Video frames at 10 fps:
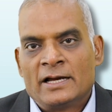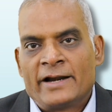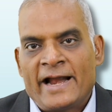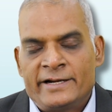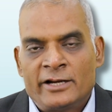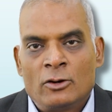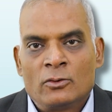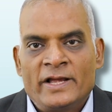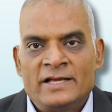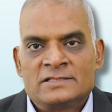right
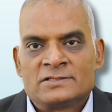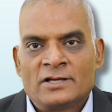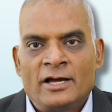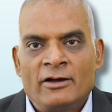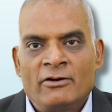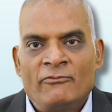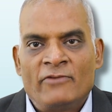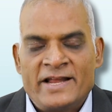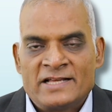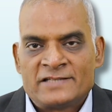now is a
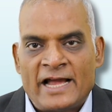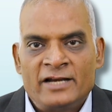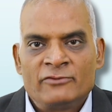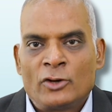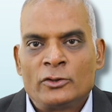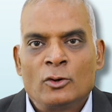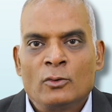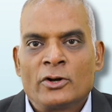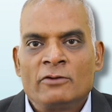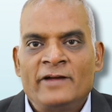worrying sign for the
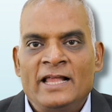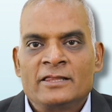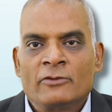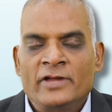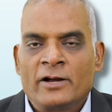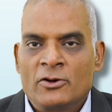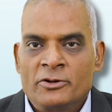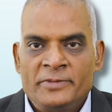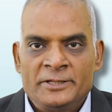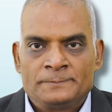overall health of the
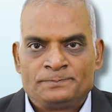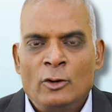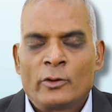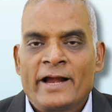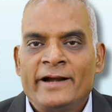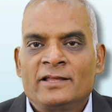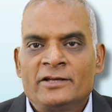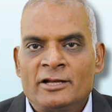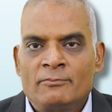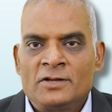economy. Looking at
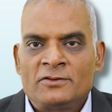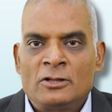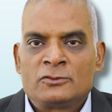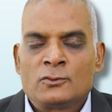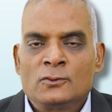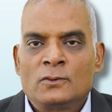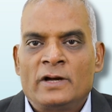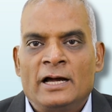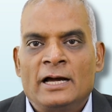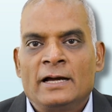other numbers
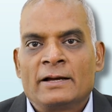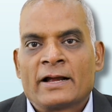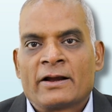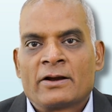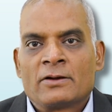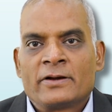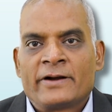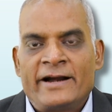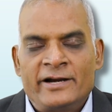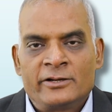also,
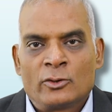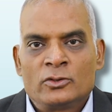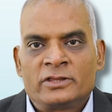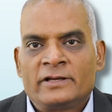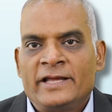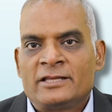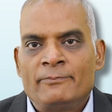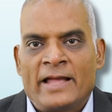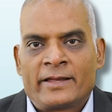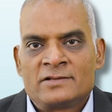credit growth in the
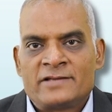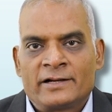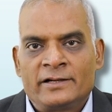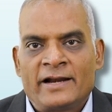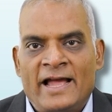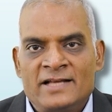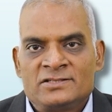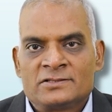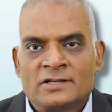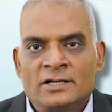banking sector has